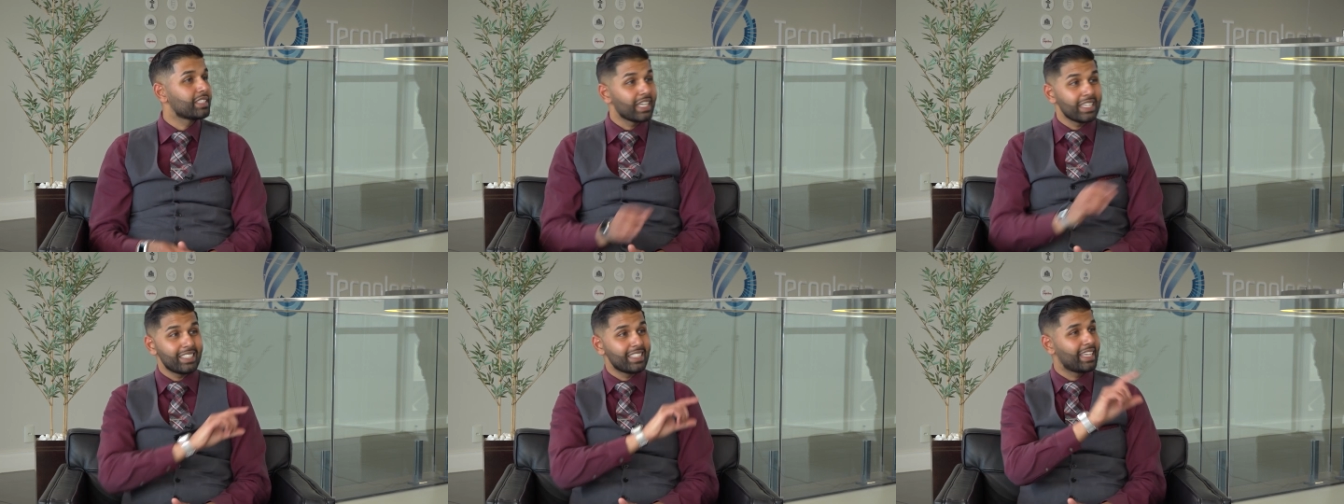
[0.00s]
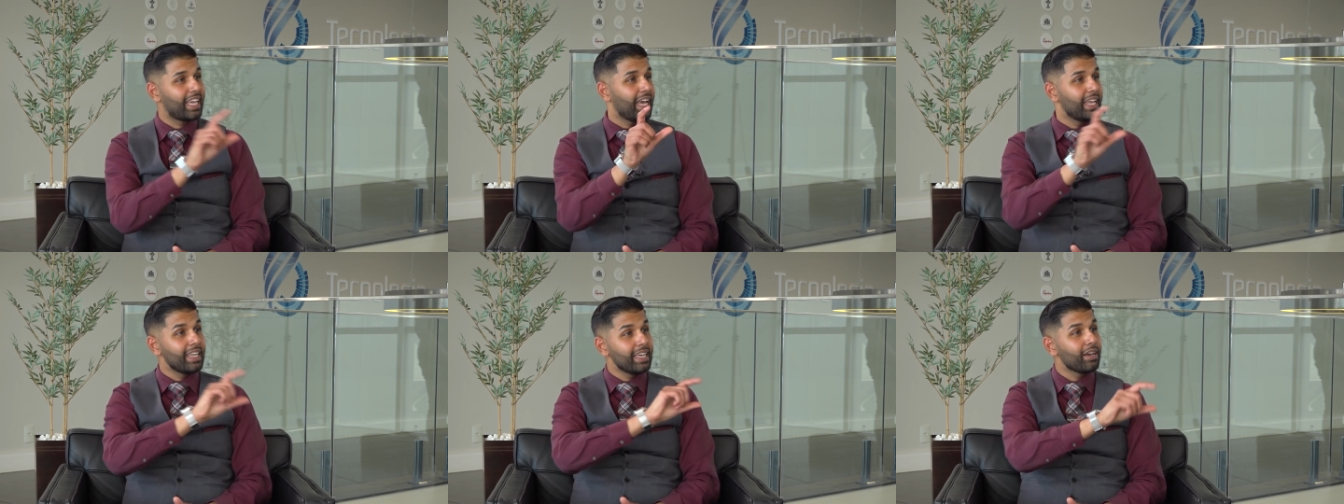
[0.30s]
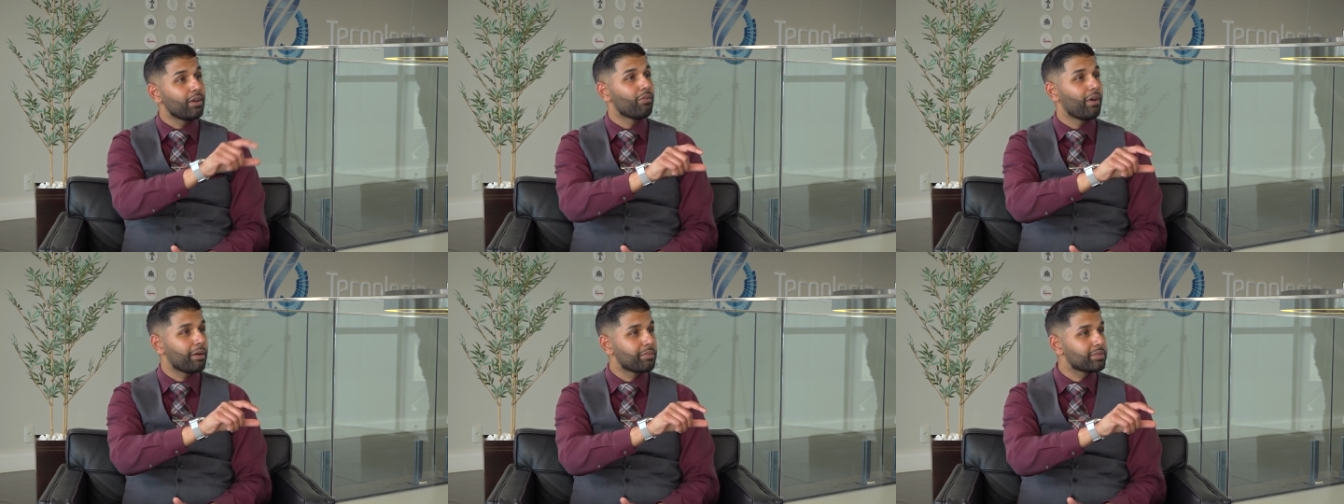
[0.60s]
Just getting
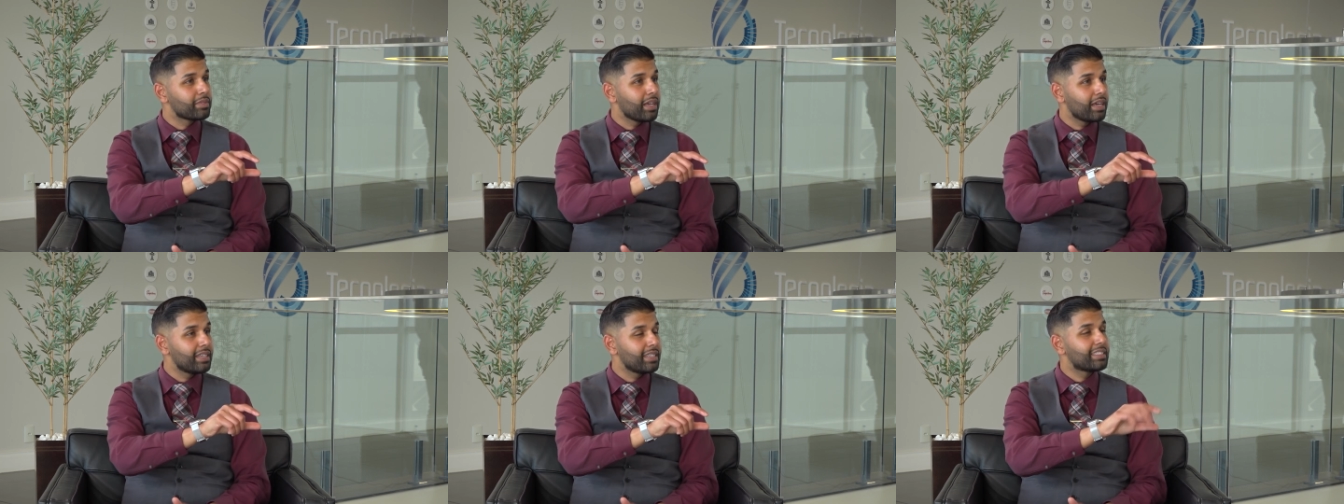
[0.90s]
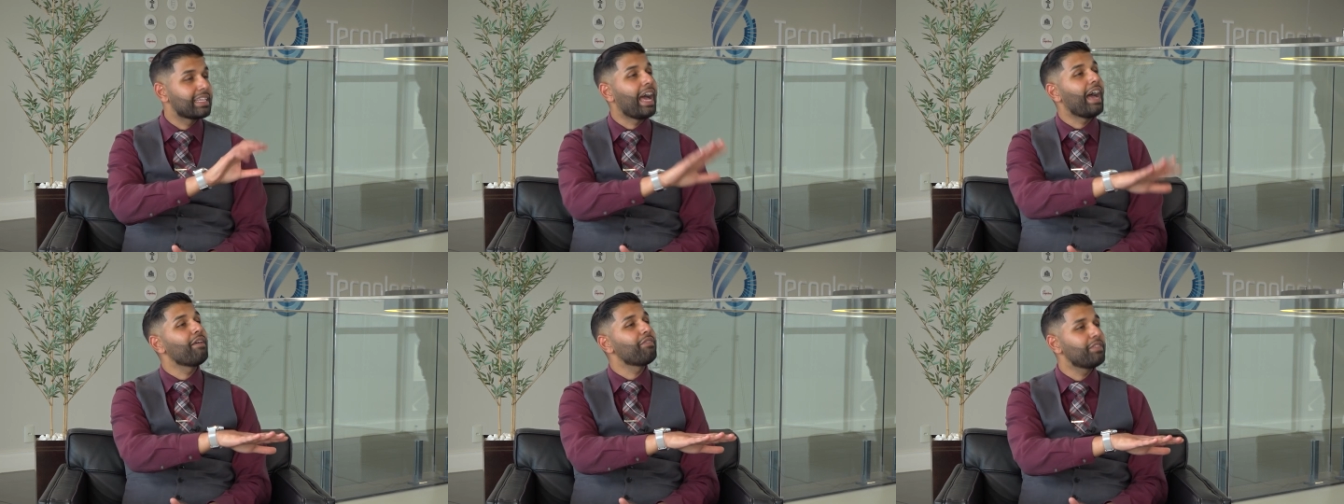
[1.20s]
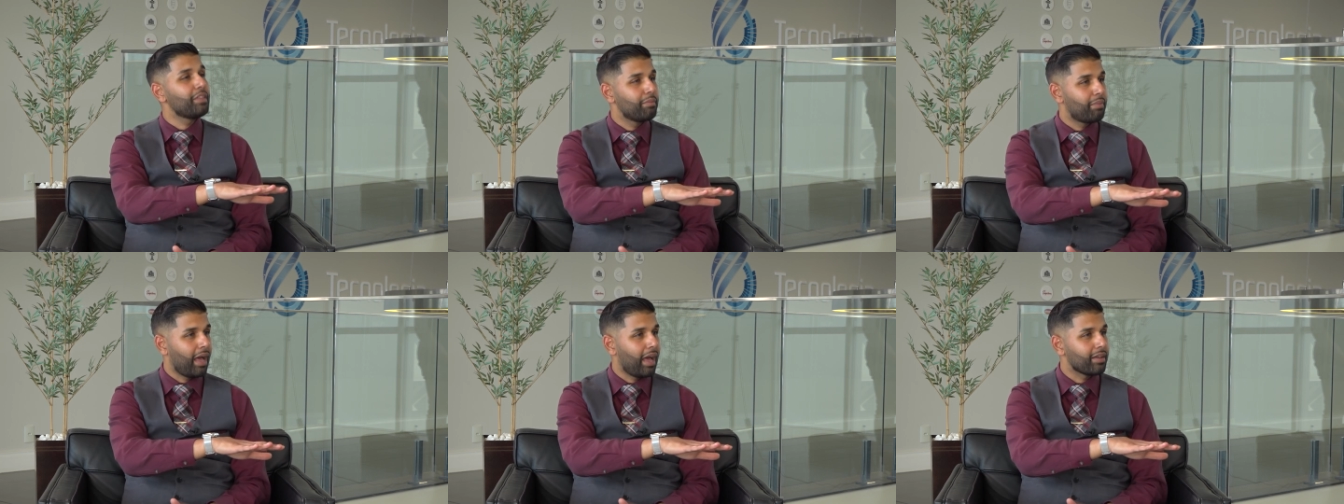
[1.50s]
a website is half
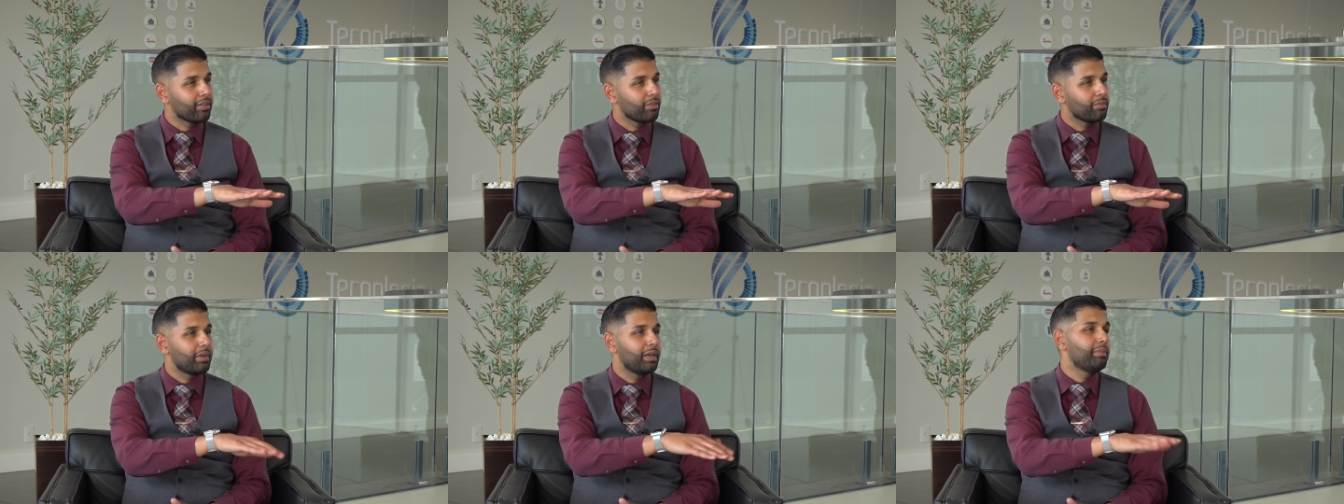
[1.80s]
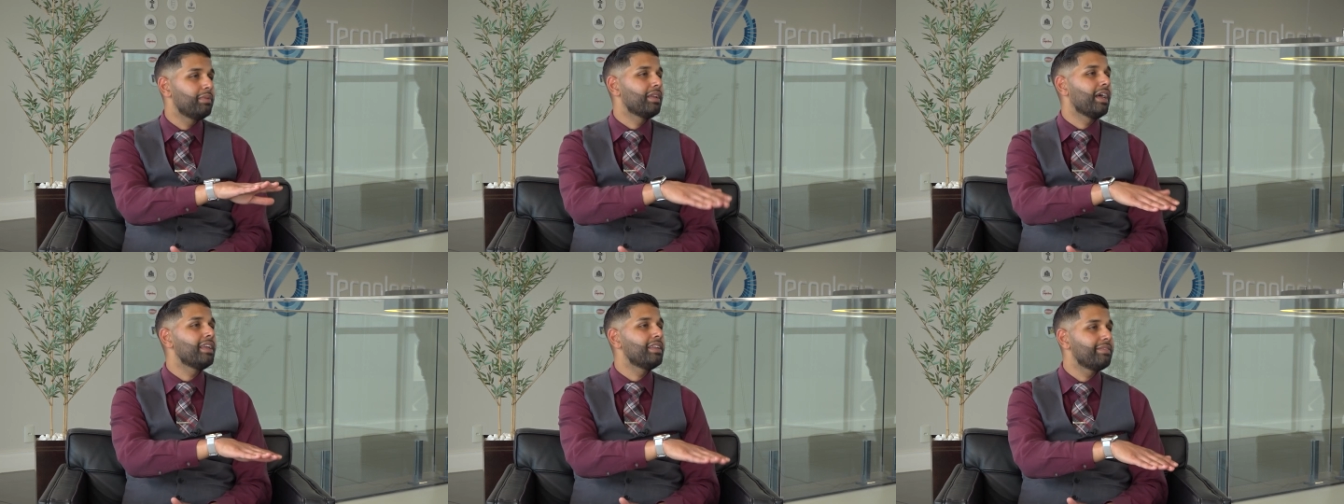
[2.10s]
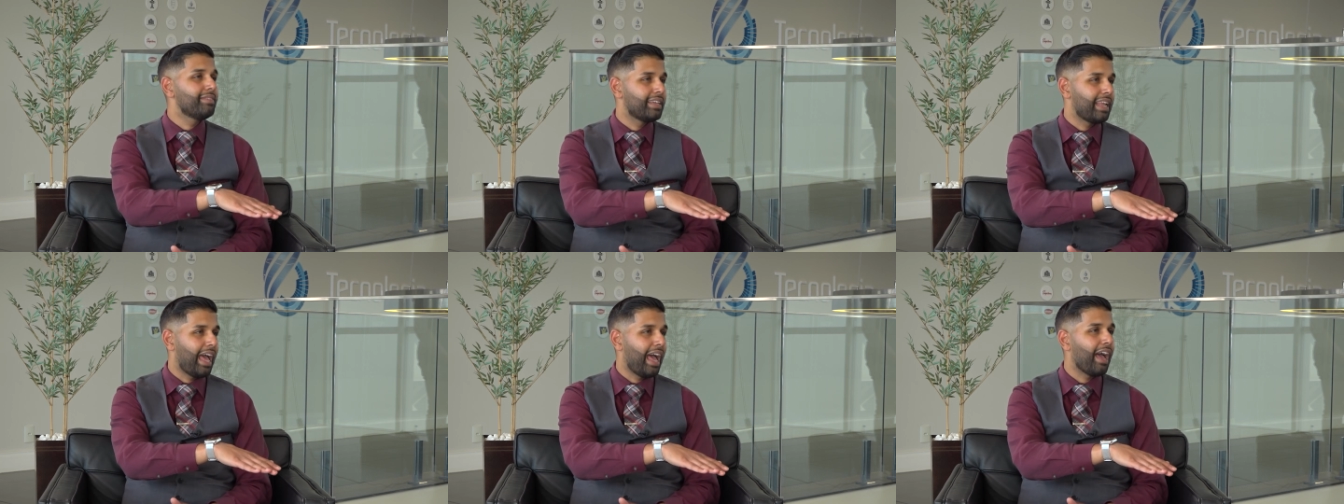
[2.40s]
the battle, maybe not
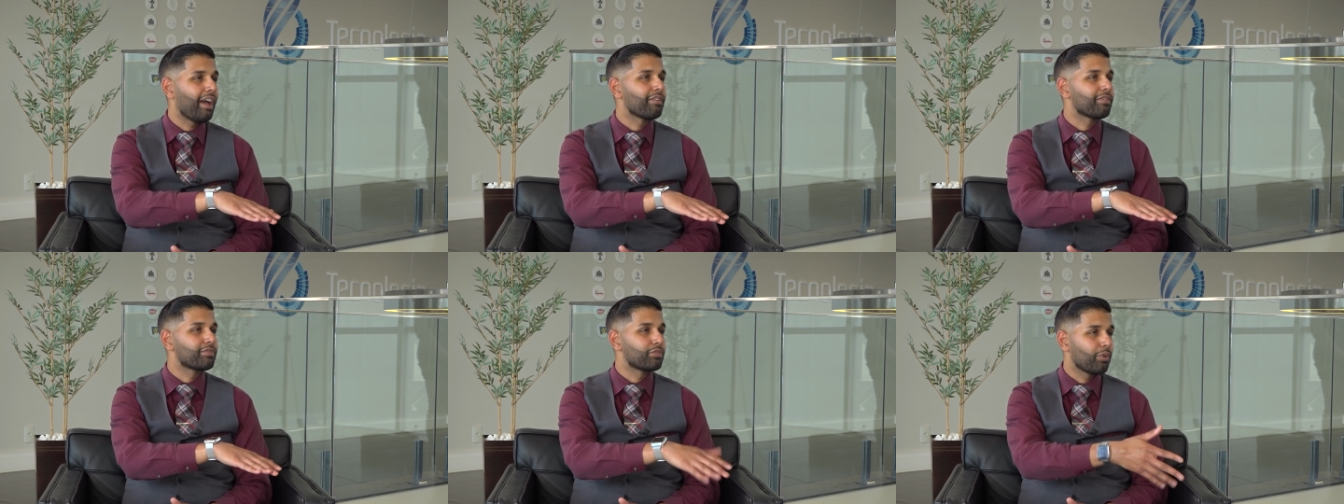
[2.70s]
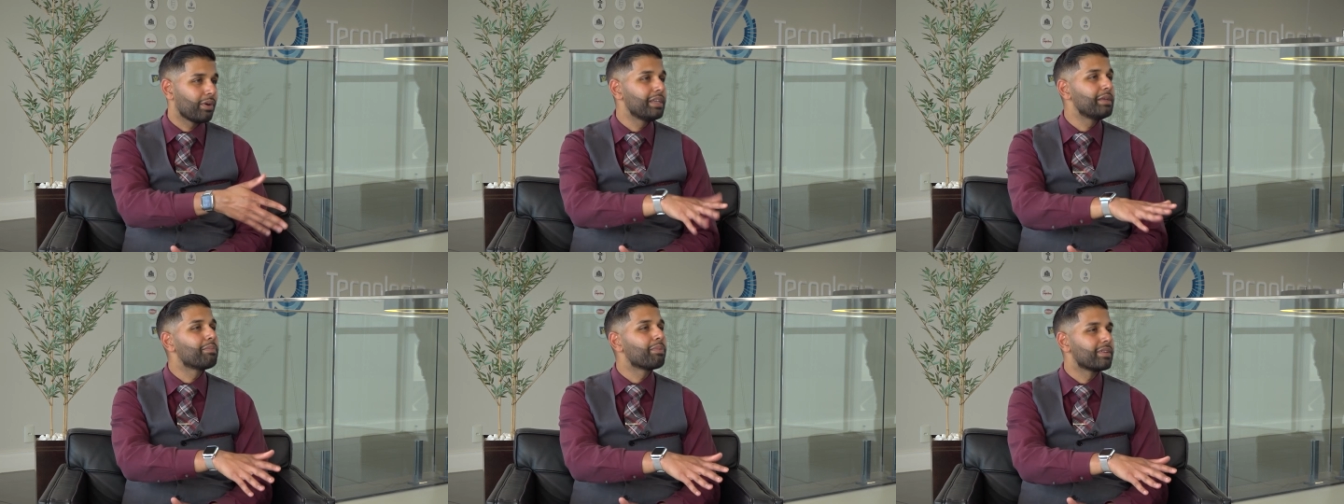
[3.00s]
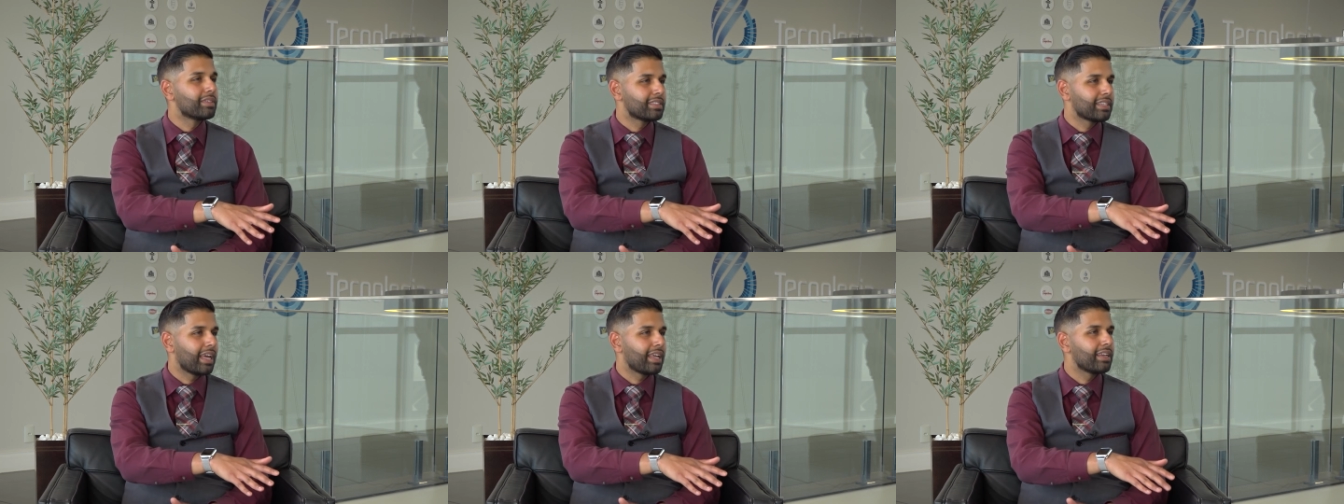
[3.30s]
even half,
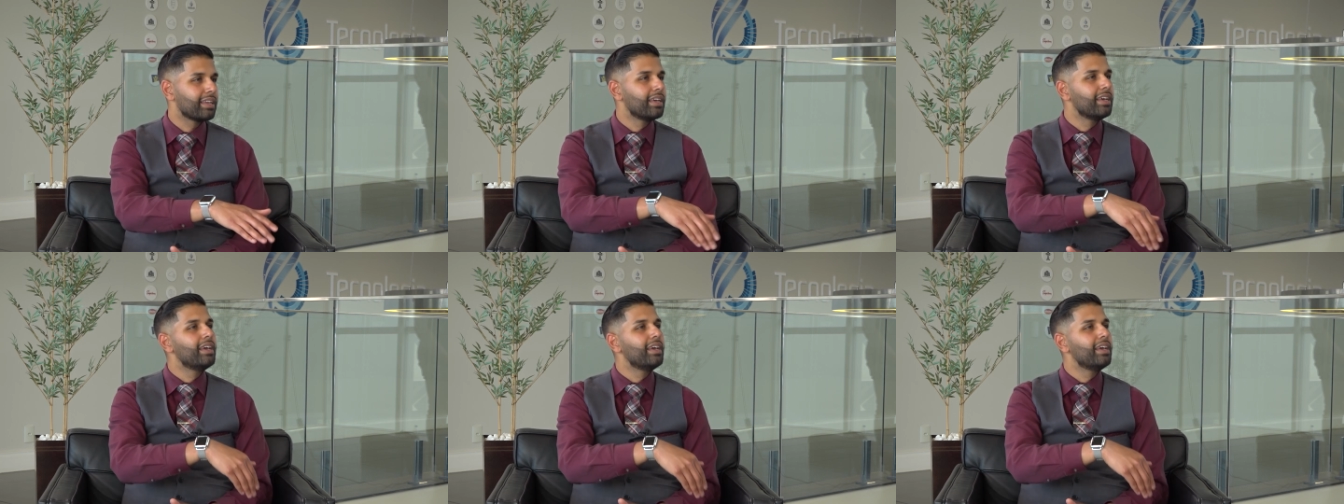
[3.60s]
20%.